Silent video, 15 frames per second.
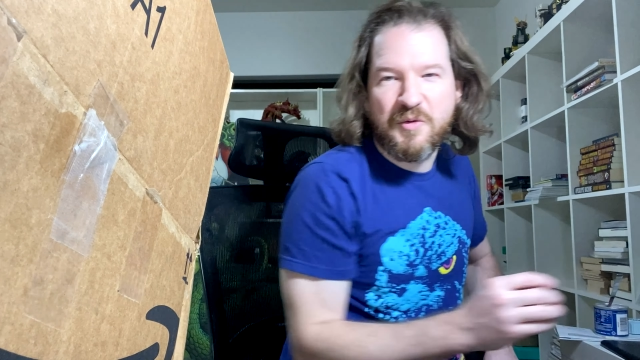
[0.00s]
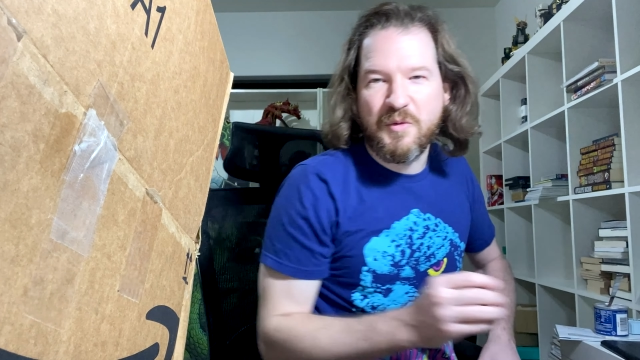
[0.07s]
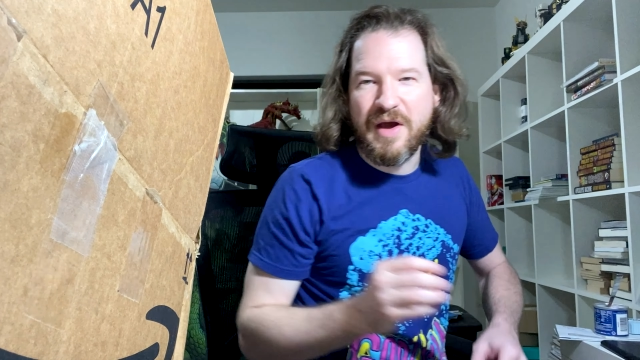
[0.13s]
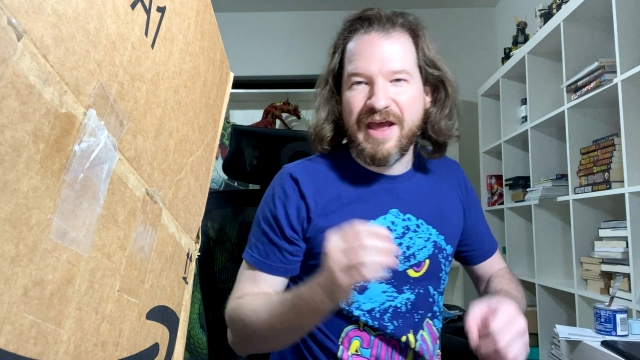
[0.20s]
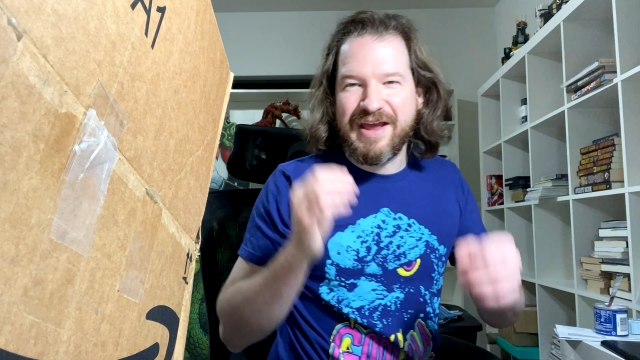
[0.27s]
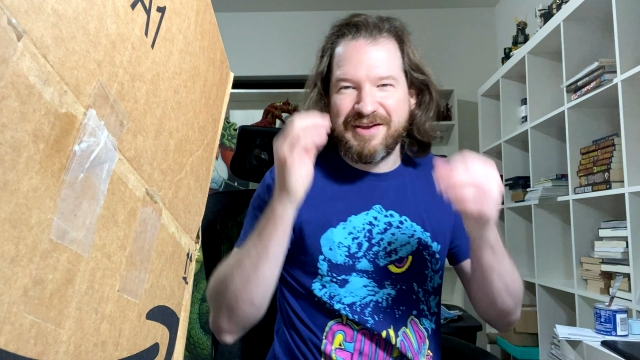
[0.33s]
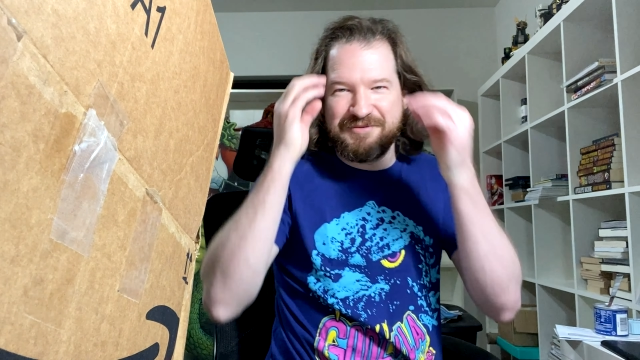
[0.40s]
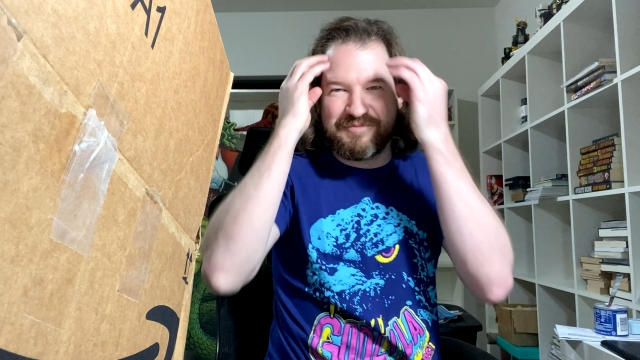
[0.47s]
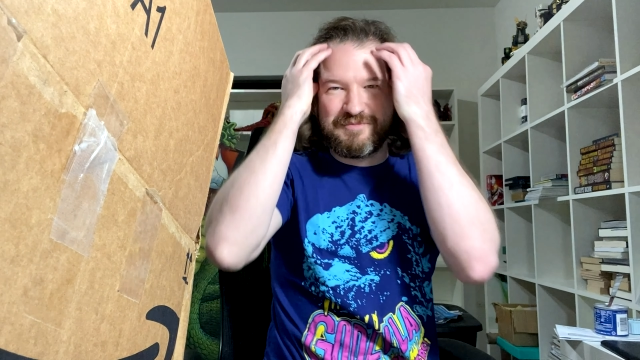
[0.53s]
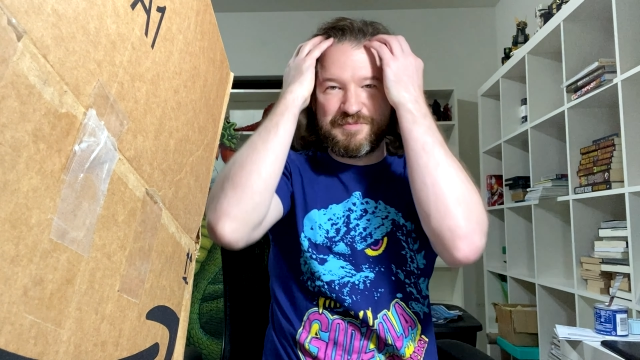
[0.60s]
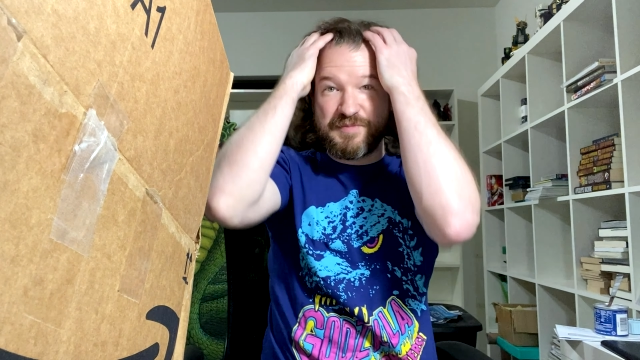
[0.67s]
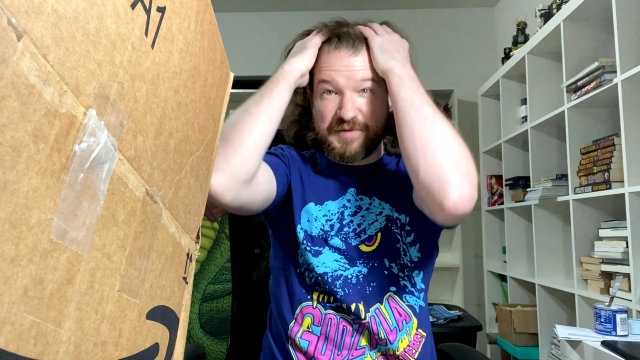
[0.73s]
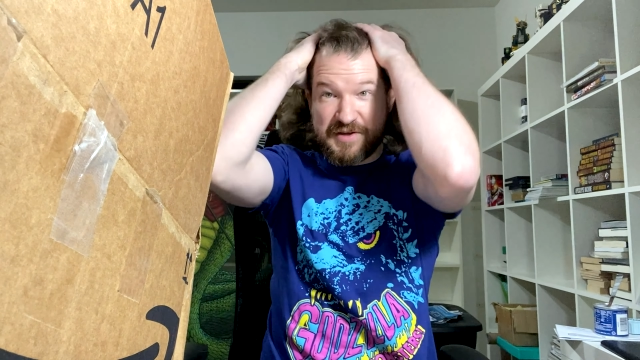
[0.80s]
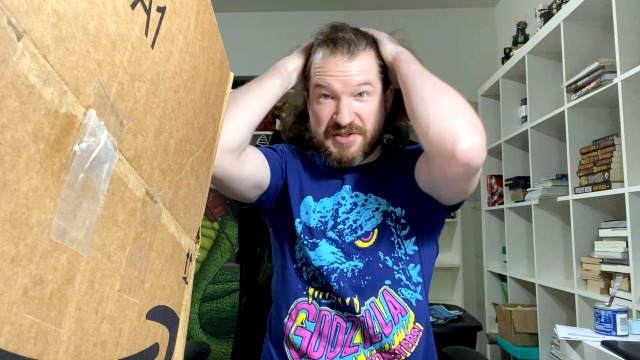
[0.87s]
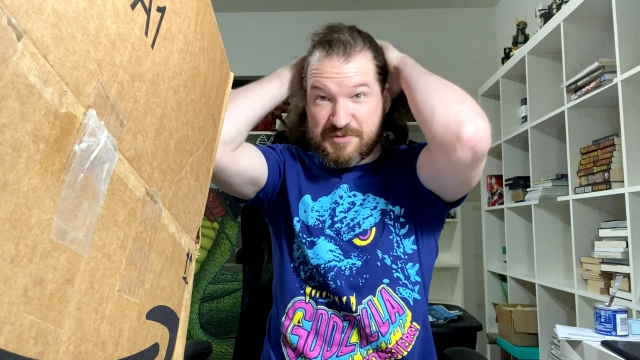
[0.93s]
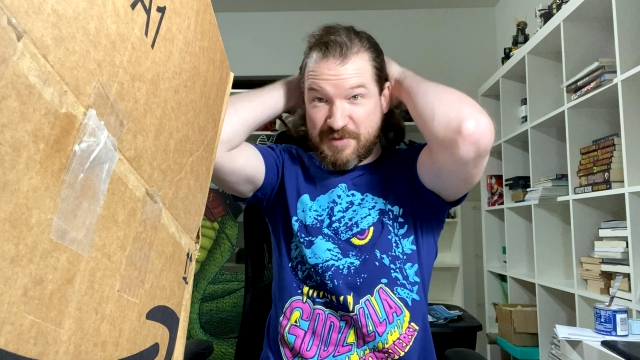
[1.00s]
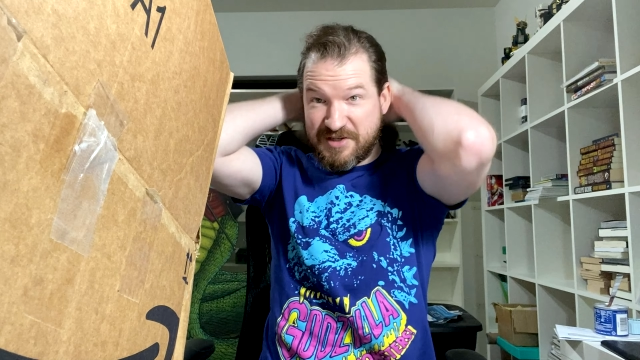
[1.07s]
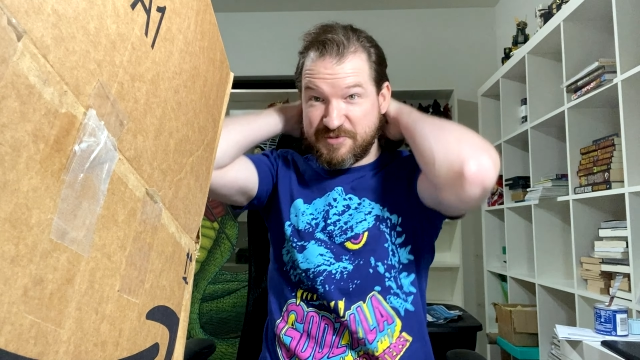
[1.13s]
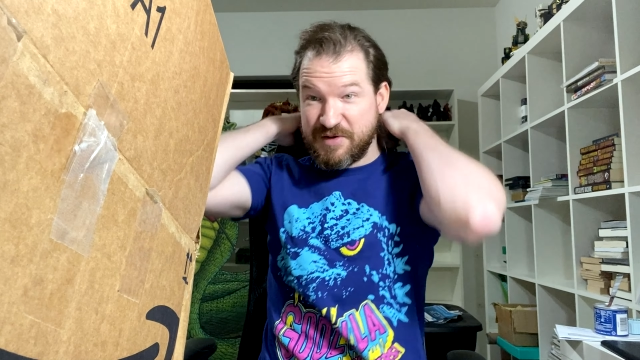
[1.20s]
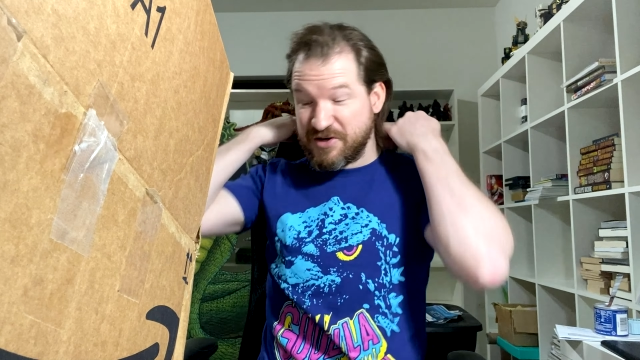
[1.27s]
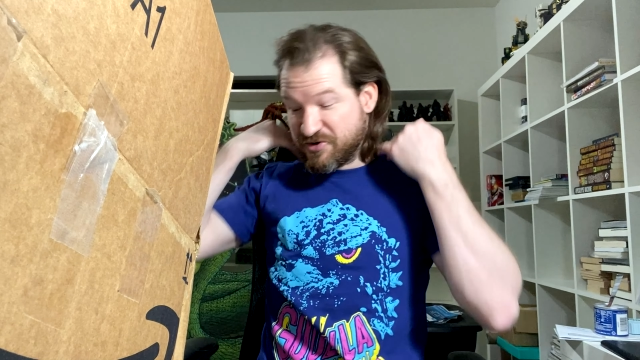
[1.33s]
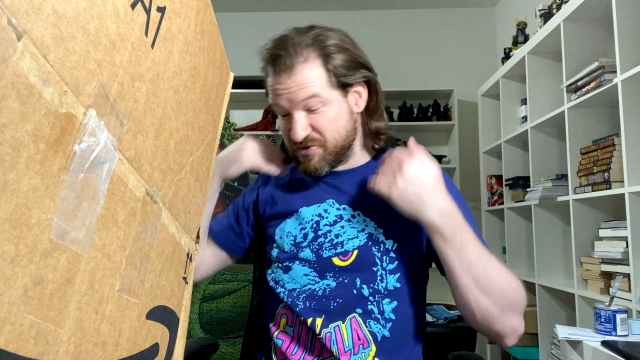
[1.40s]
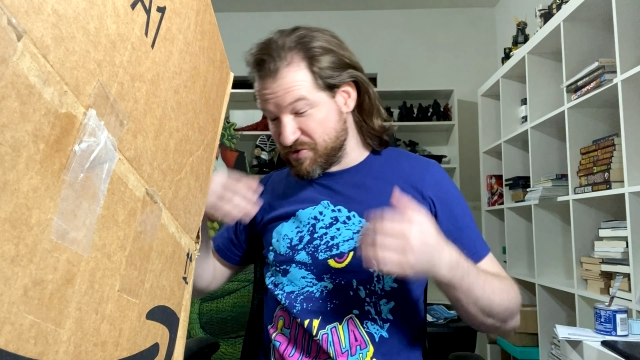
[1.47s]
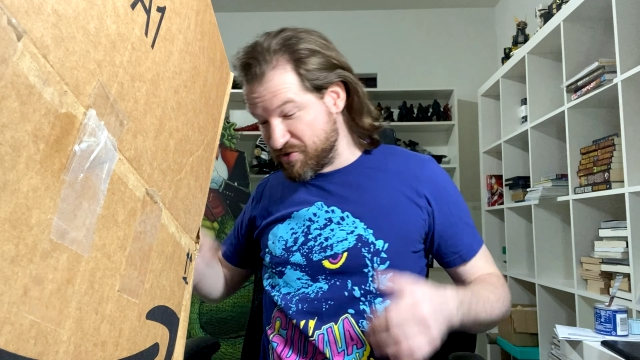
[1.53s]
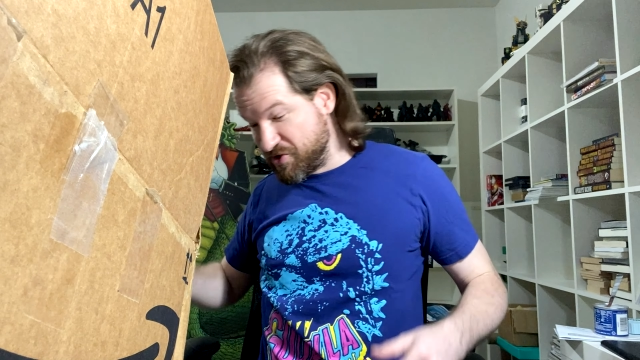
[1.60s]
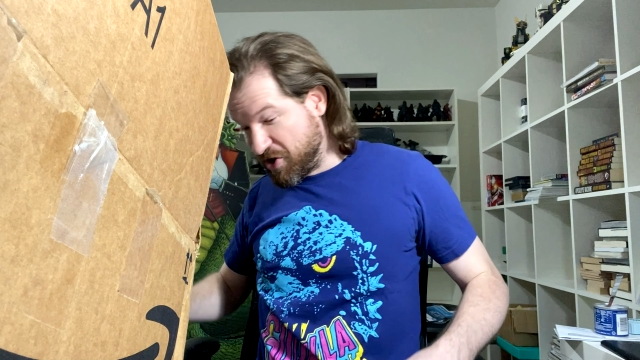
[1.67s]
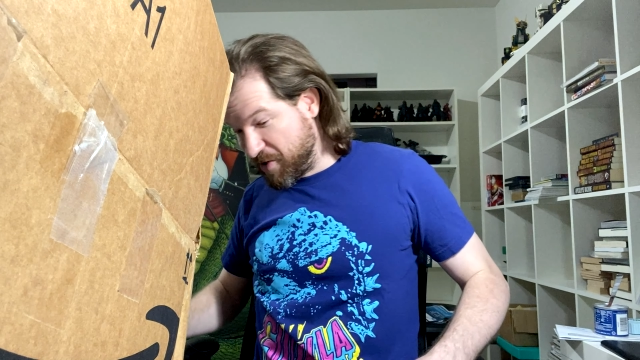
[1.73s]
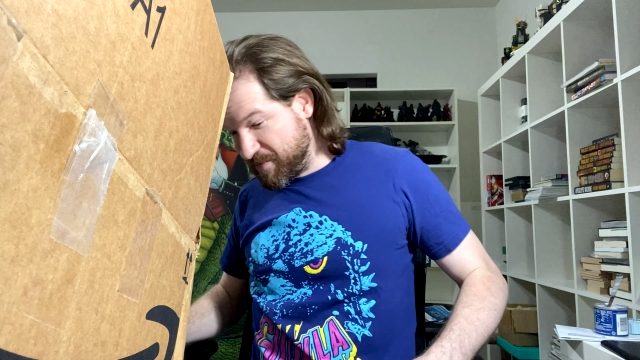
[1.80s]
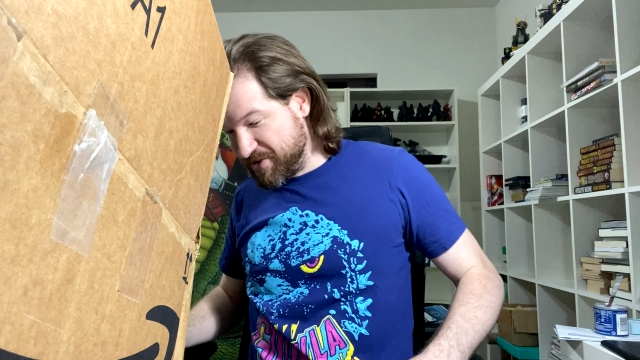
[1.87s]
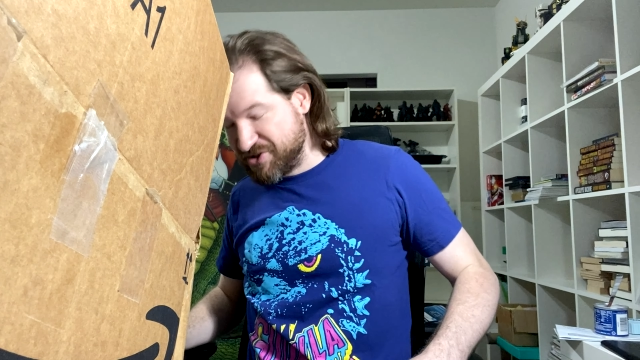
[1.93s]
away because my speakers are
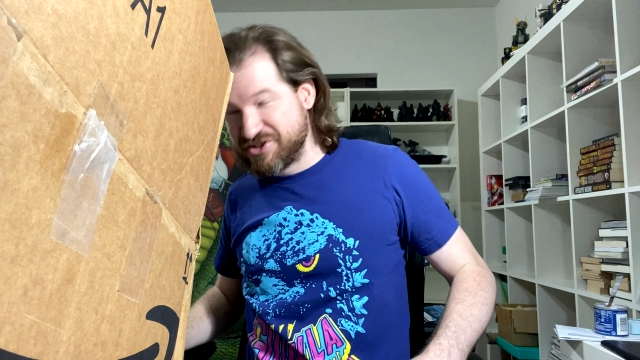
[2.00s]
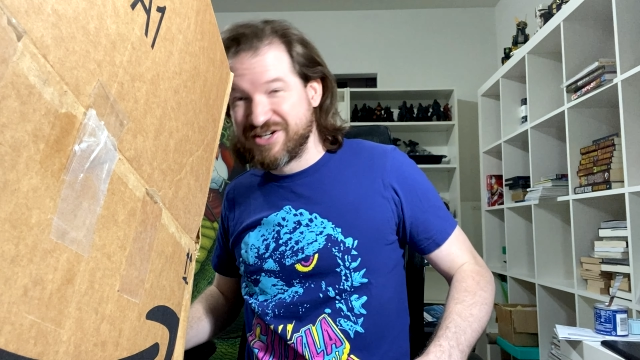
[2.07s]
garbage.